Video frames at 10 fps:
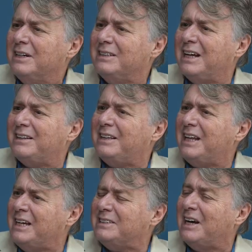that
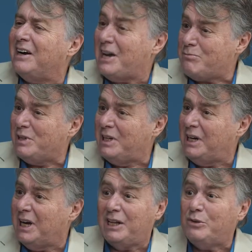things are
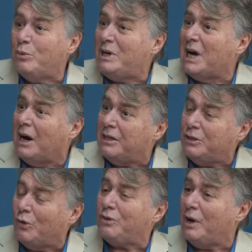happening and we are
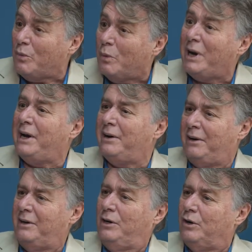not aware
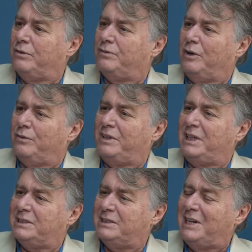of, of
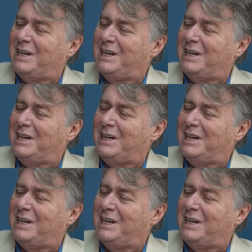this,